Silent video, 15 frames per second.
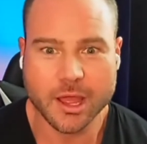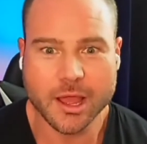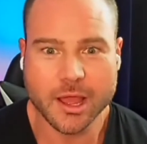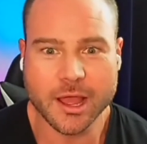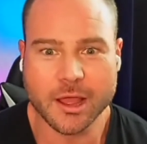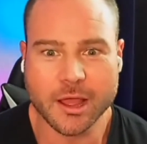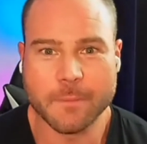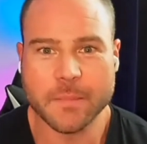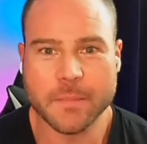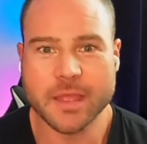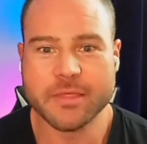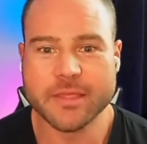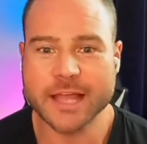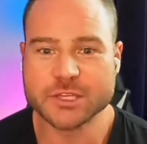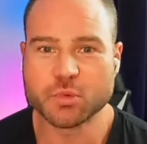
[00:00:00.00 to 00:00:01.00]

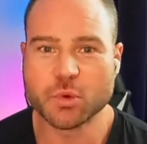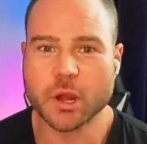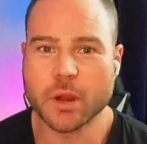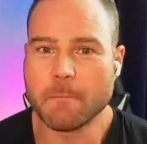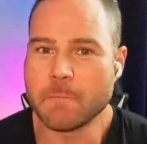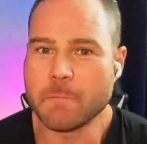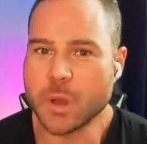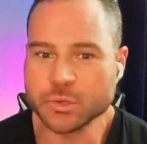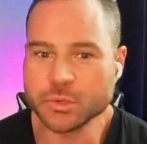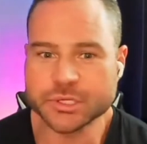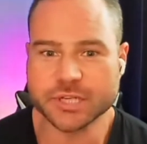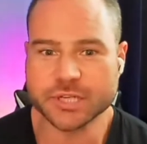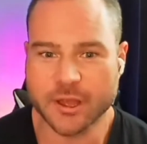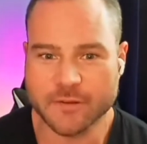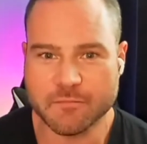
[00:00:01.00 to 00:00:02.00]
And that's where
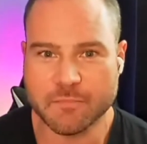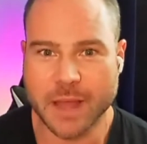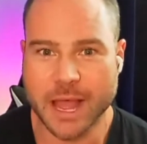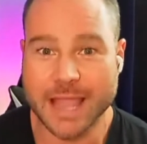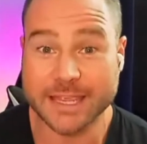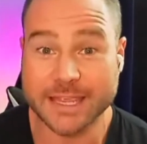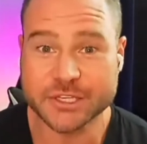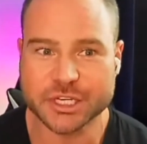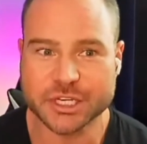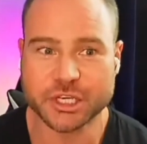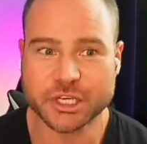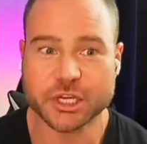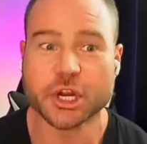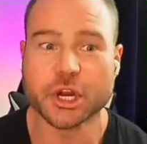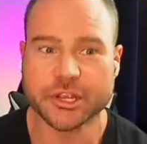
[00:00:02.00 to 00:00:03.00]
most of my
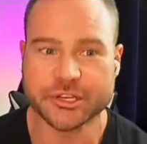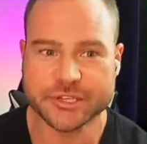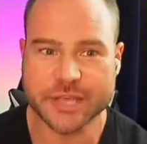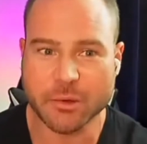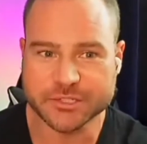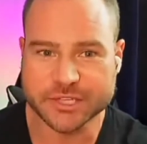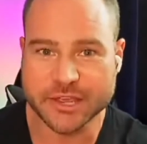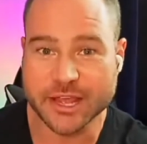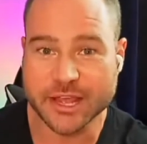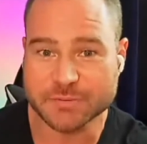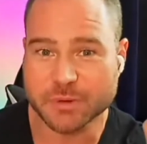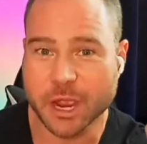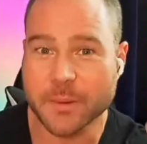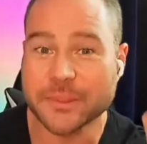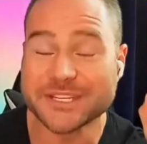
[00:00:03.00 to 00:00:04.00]
insecurities, I would say that's
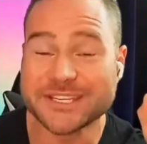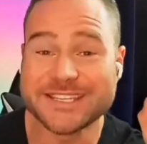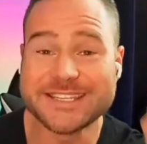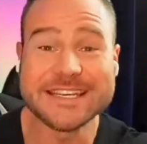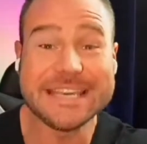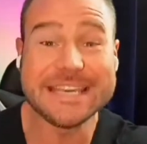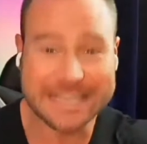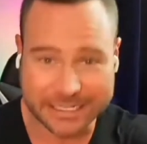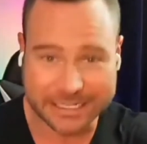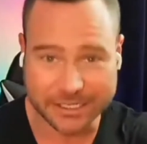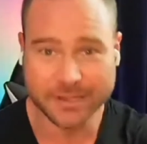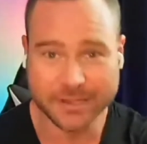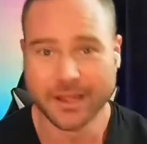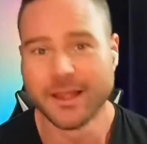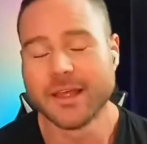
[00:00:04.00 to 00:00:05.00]
probably the seed
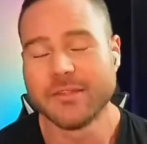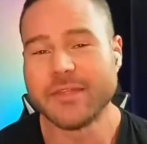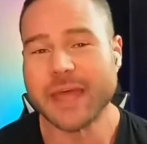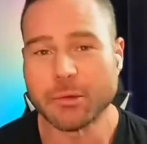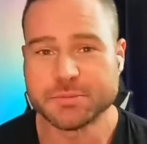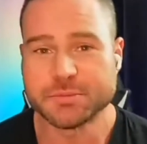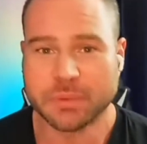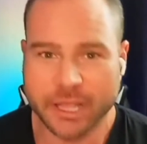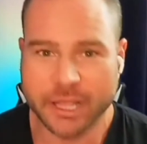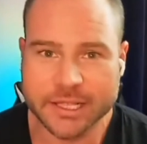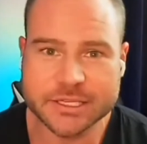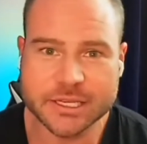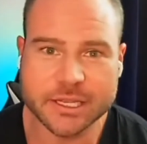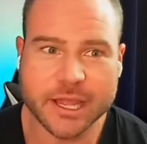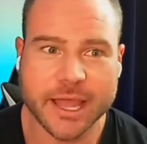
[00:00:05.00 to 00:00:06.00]
that was
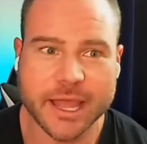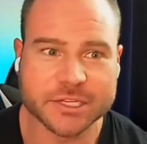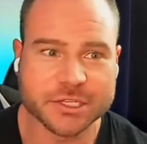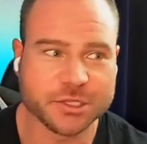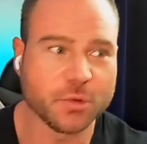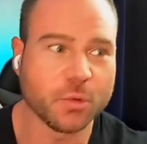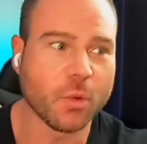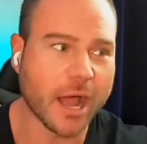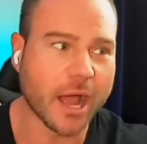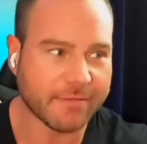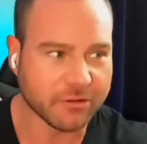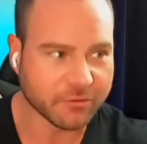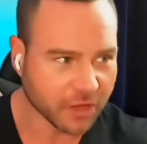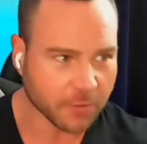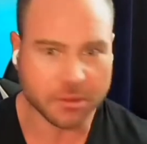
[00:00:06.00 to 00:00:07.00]
planted as to why
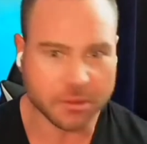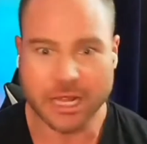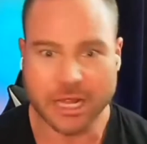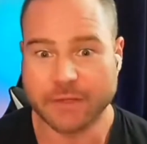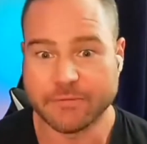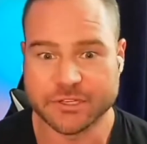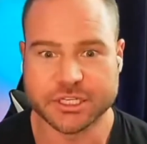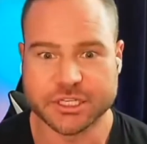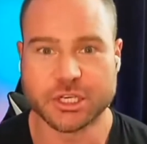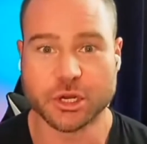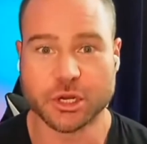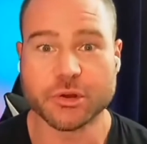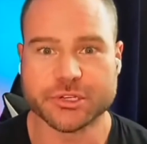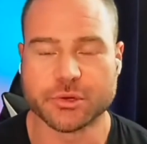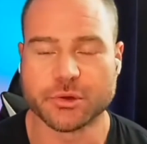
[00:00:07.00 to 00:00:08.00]
I've developed a lot of
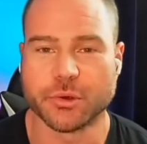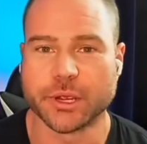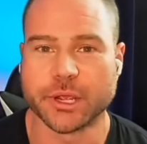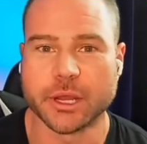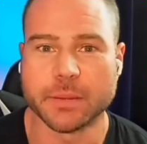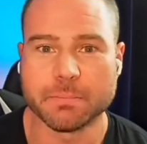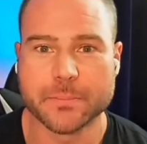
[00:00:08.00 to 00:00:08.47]
insecurities growing up.